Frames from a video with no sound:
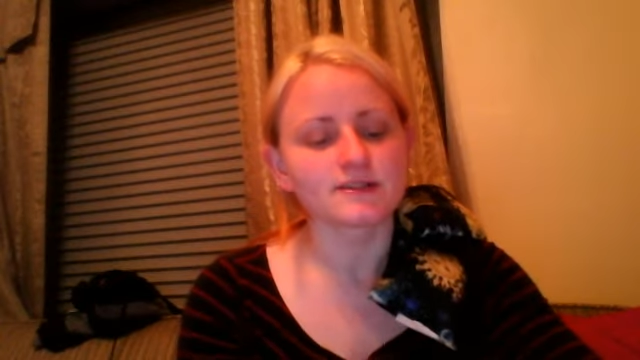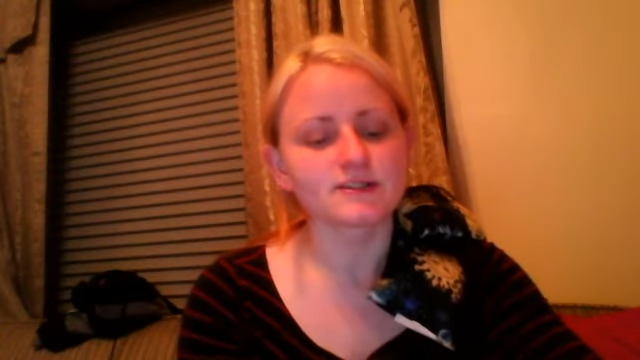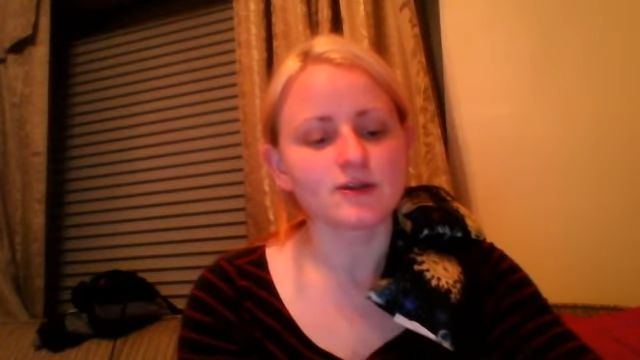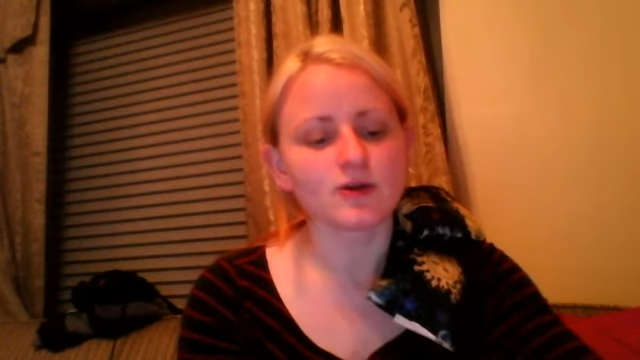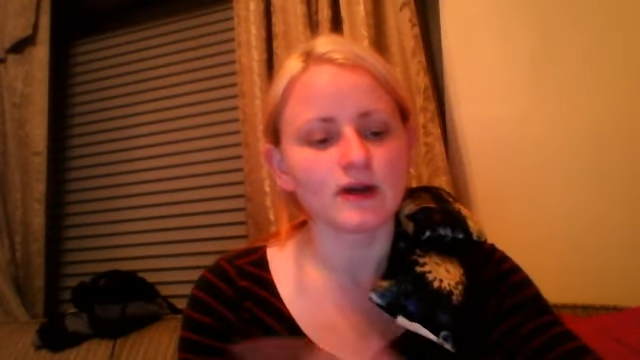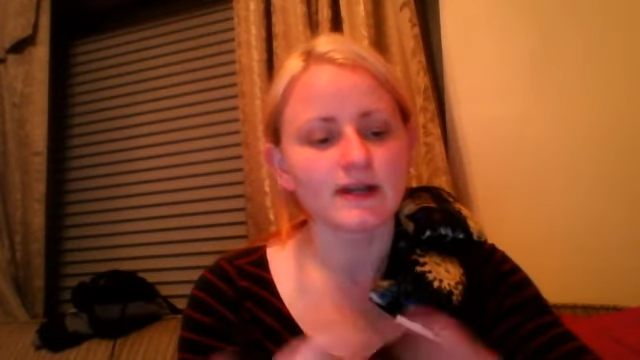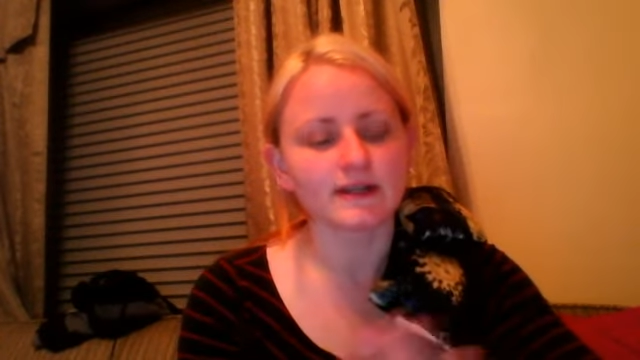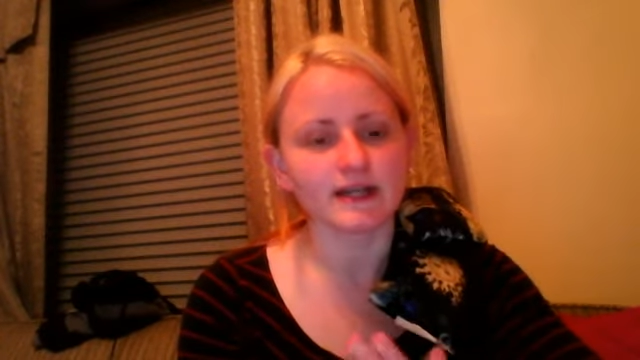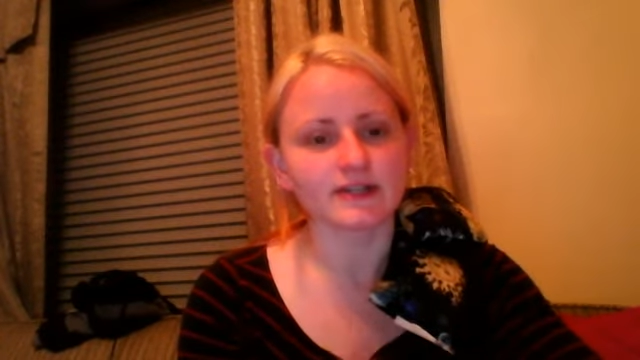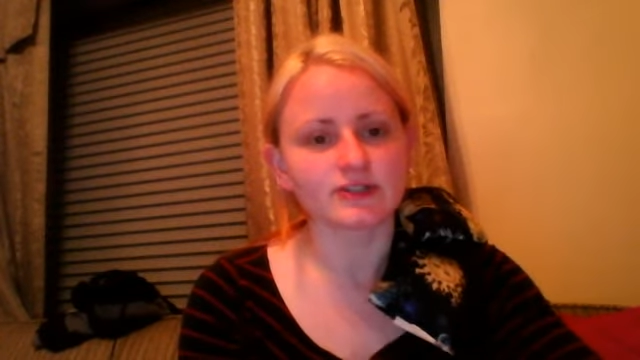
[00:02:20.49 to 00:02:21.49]
So
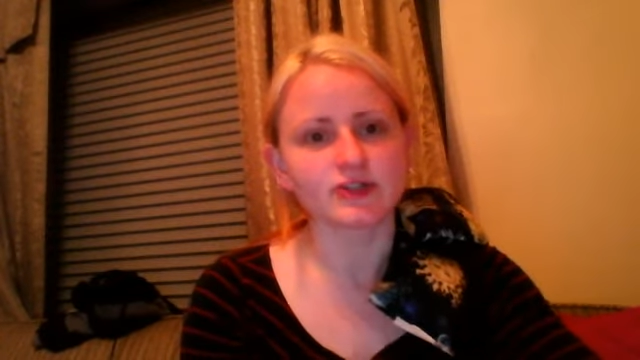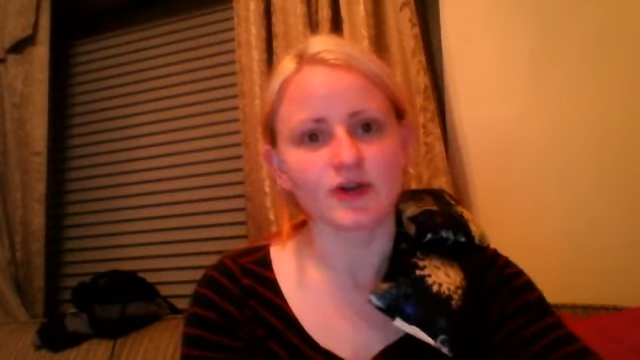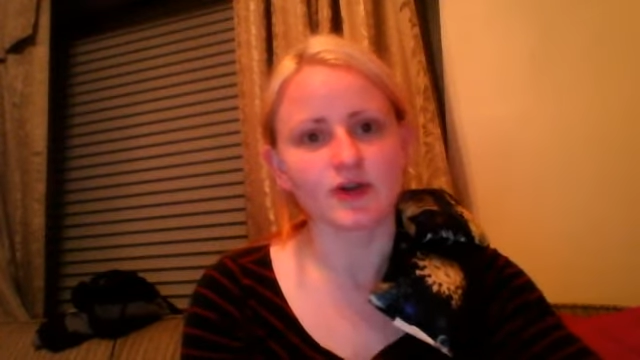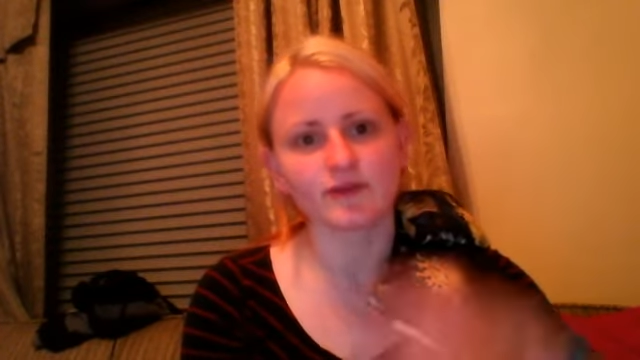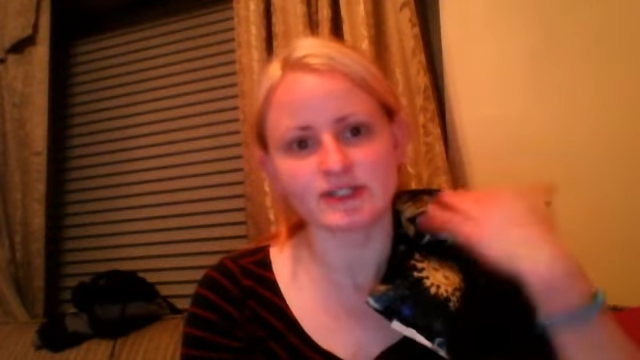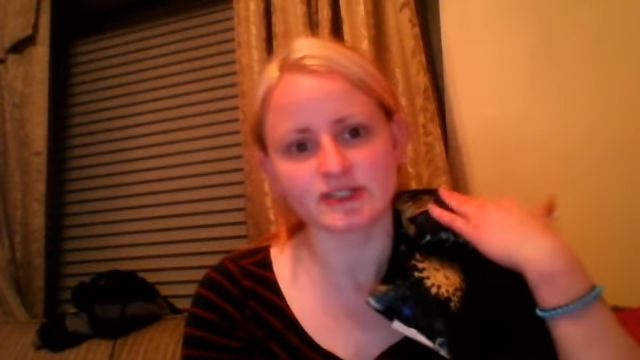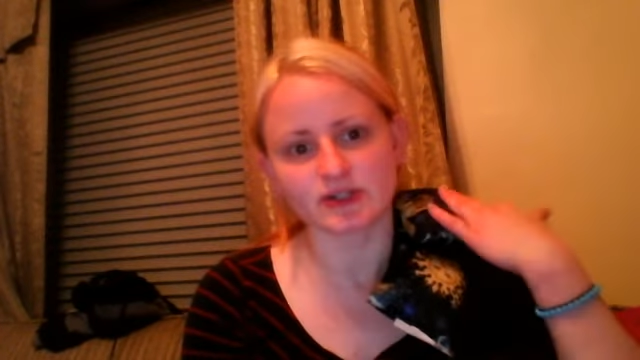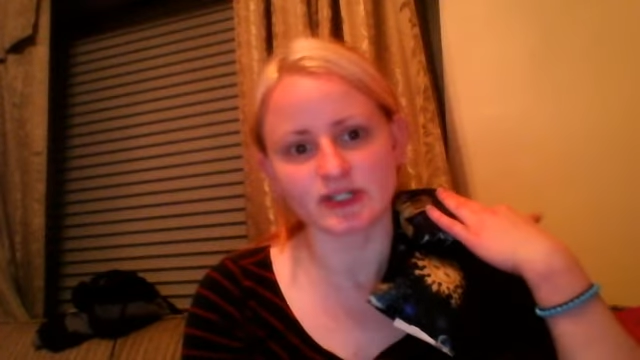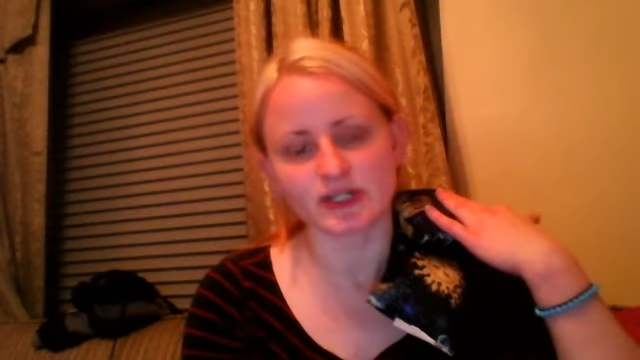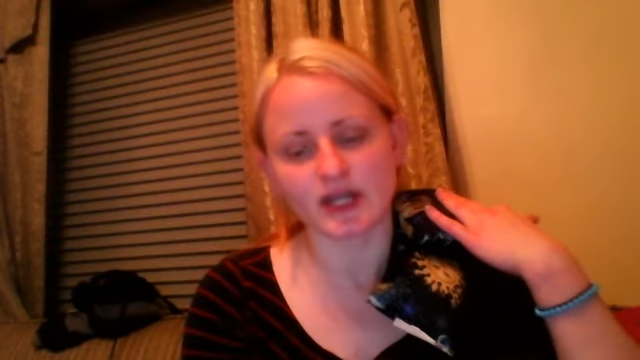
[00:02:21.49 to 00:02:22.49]
I, I turned over. He
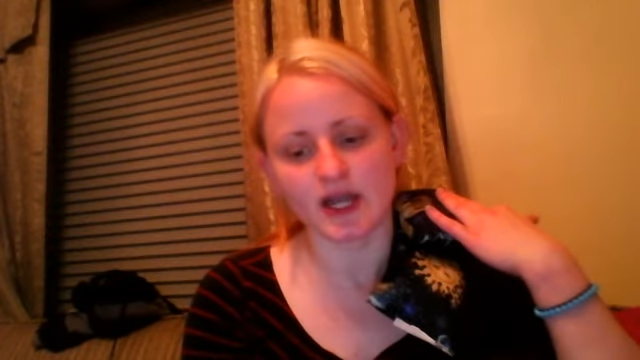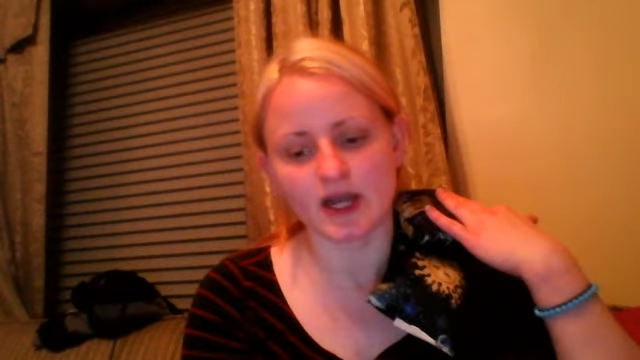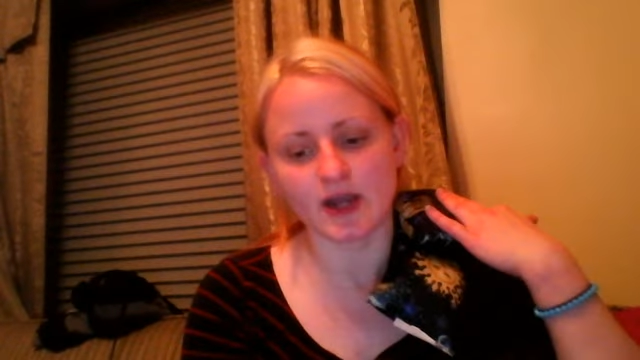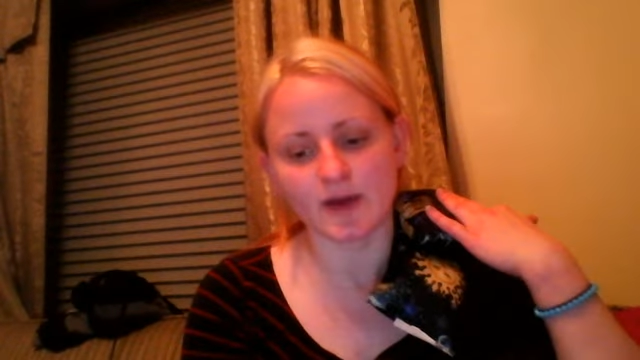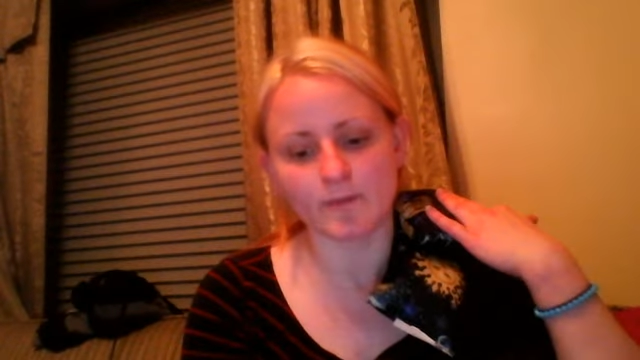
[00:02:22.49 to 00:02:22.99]
started uh,